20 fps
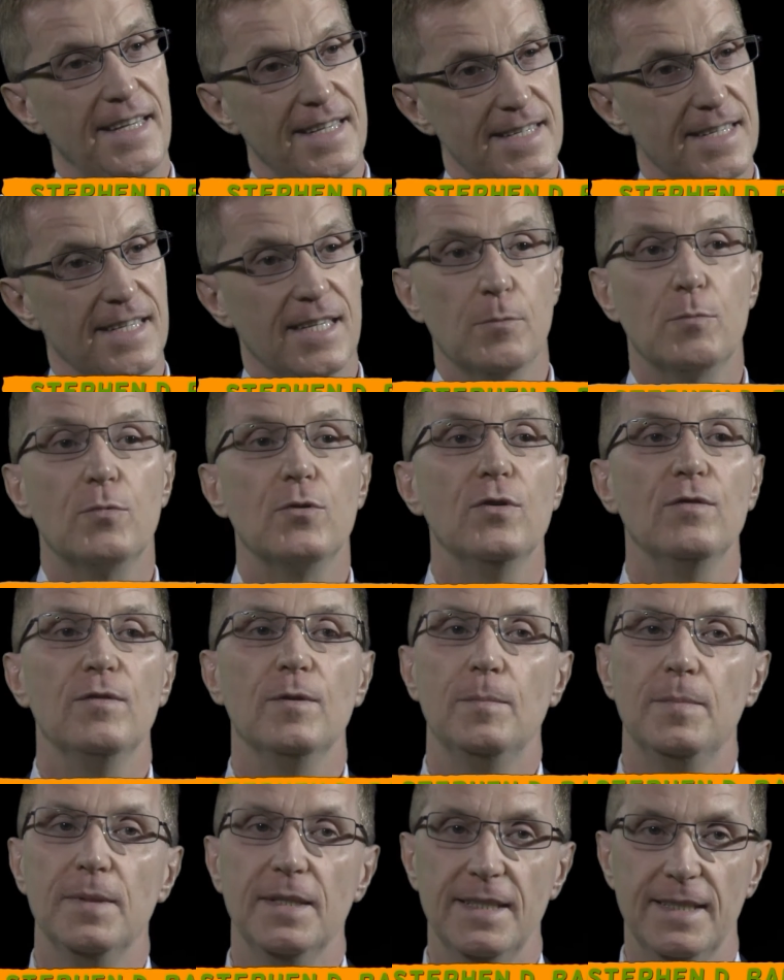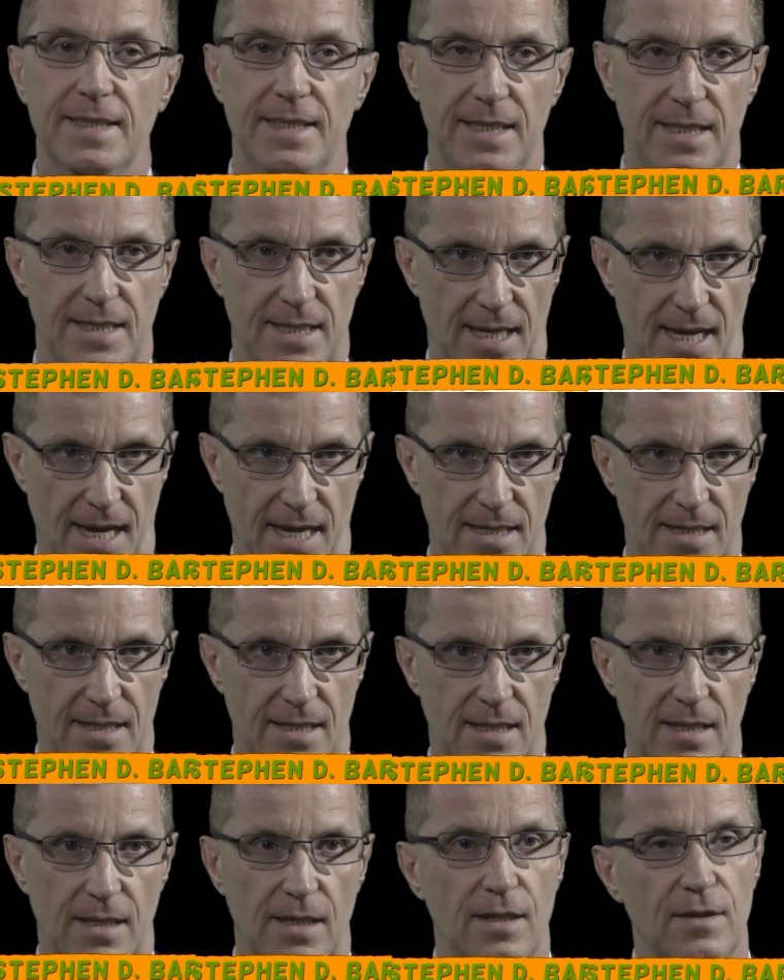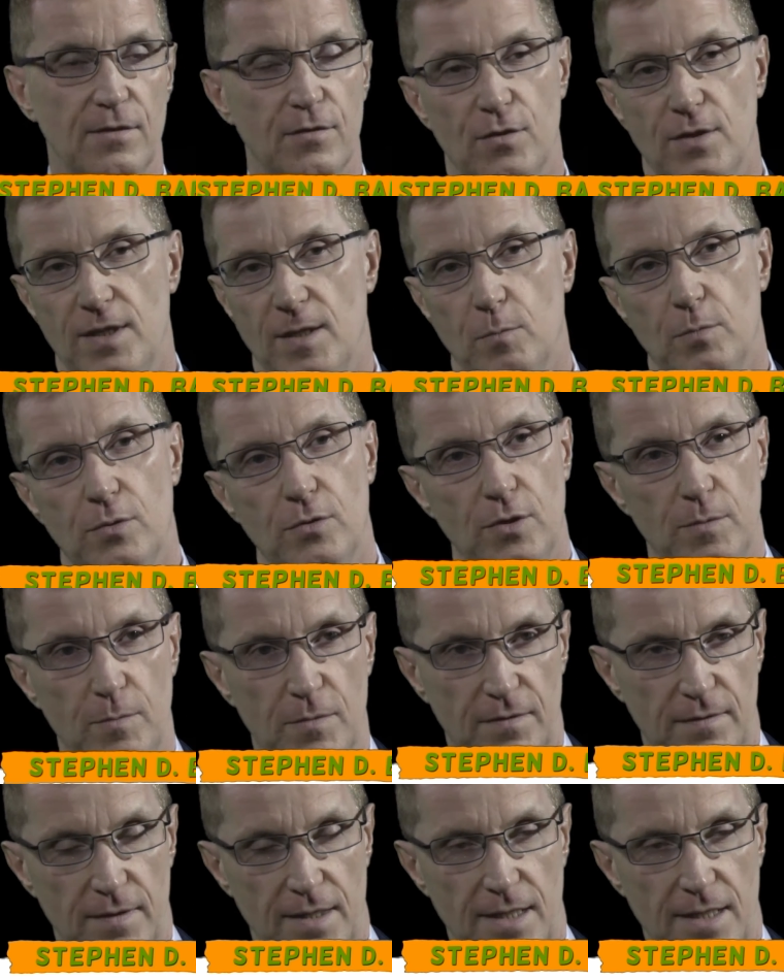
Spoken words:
is the approvability test for an employment